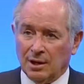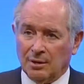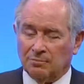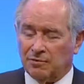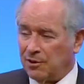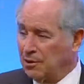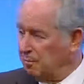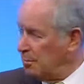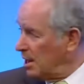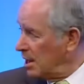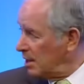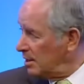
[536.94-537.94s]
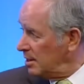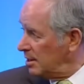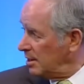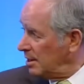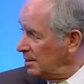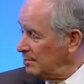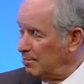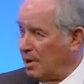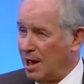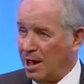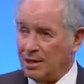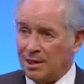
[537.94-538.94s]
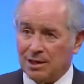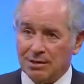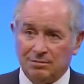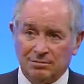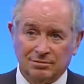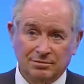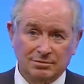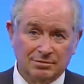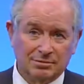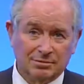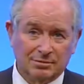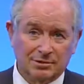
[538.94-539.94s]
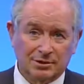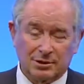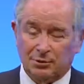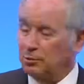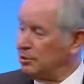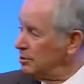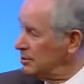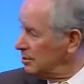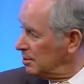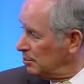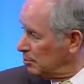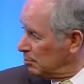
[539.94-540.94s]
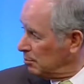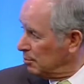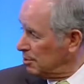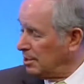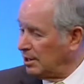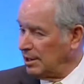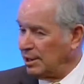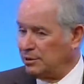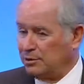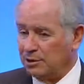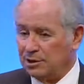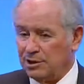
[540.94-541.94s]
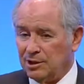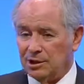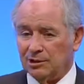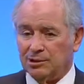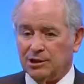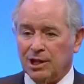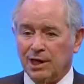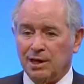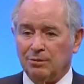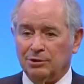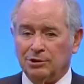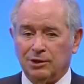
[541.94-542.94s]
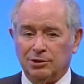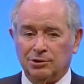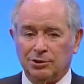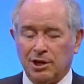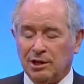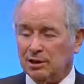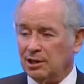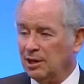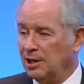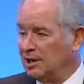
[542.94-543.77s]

I'm very bad at math, so it wasn't a normal thing. I joined DLJ. I was untrained.